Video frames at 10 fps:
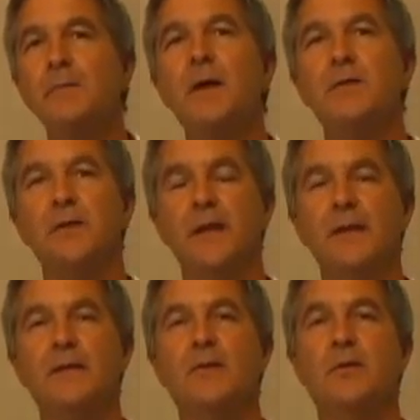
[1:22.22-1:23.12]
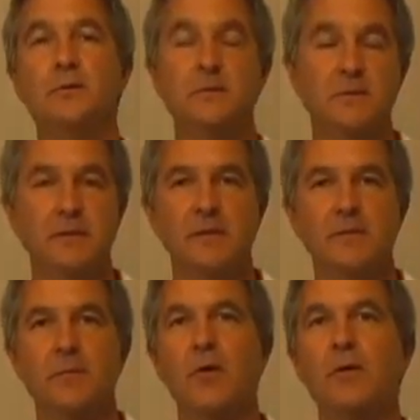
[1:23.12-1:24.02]
Dr. Andy Goldstein,
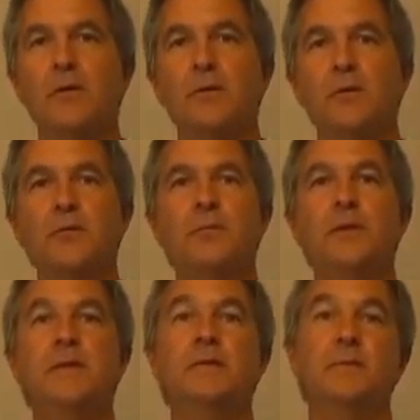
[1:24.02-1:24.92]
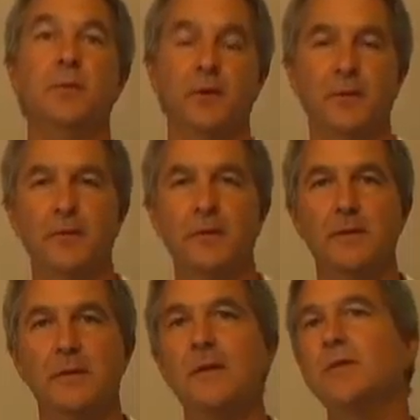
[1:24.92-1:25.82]
part of the orthopedic department
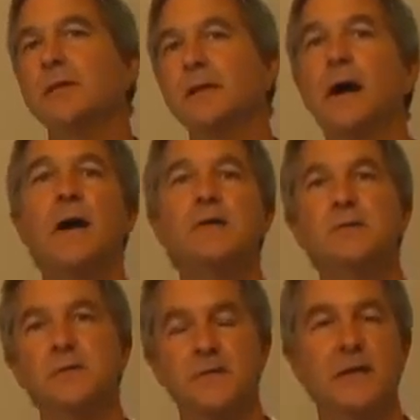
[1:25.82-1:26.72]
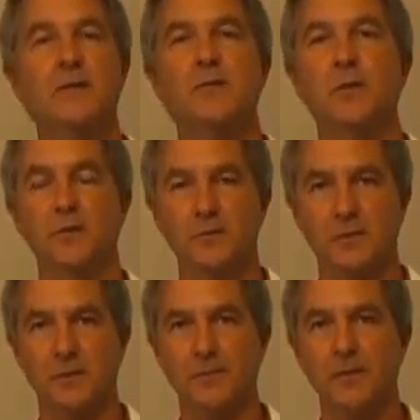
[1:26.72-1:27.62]
here at Kaiser Santa
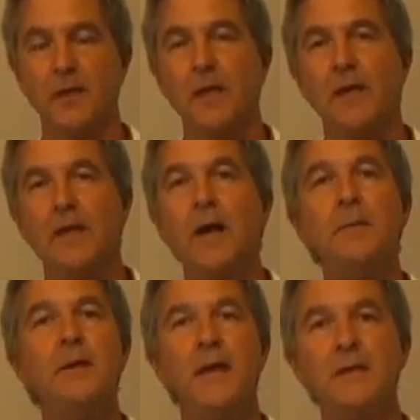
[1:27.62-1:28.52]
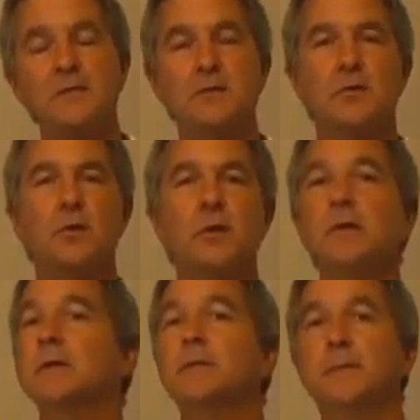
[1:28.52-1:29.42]
Rosa. And I've been asked to talk a
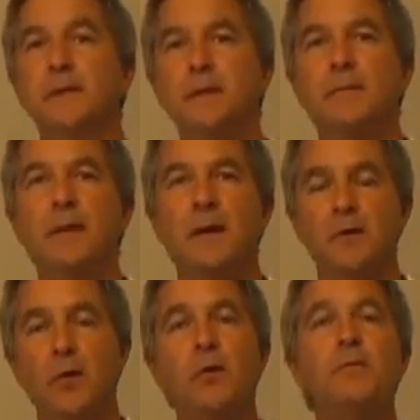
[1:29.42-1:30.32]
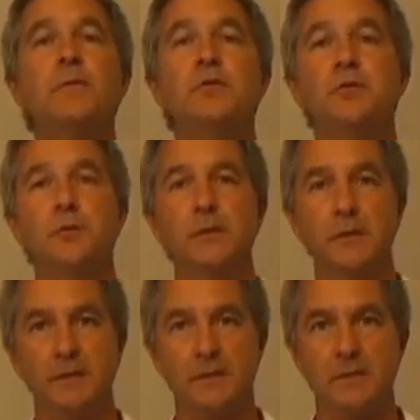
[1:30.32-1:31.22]
little bit about artificial
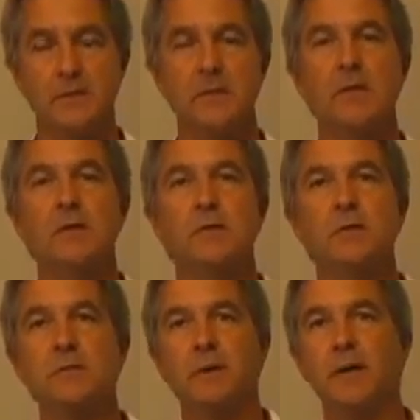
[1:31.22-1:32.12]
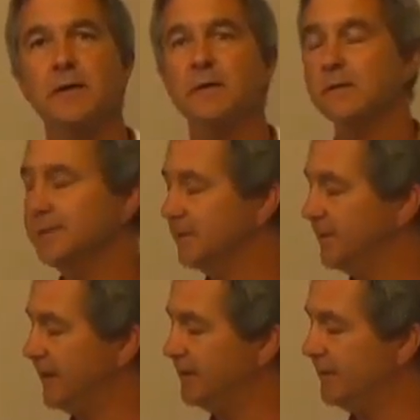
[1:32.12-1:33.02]
knees, to explain a little bit
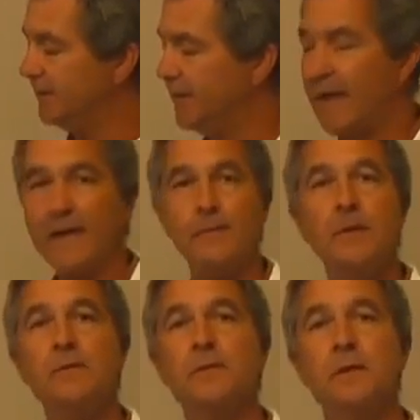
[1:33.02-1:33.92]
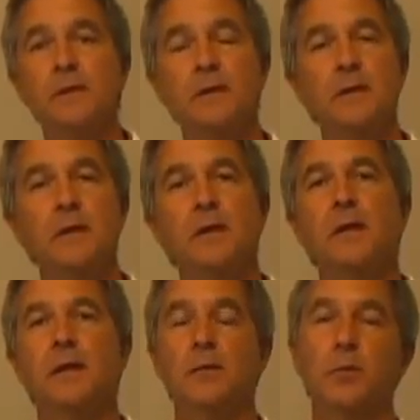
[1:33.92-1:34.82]
about the anatomy of the knee
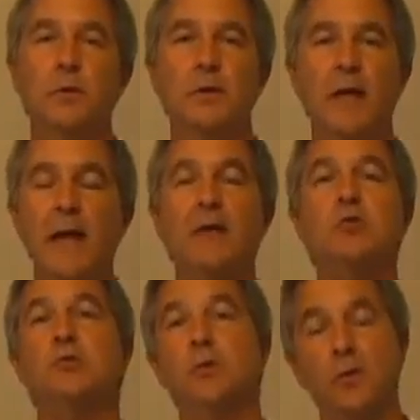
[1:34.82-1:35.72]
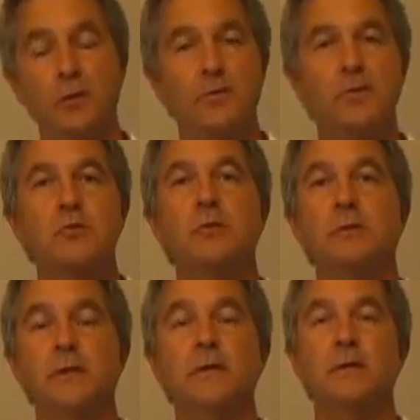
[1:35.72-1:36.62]
and what an actual artificial
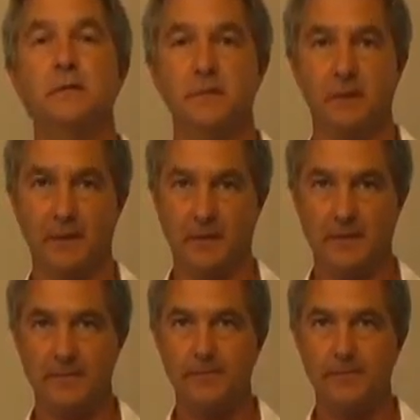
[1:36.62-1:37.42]
knee looks like.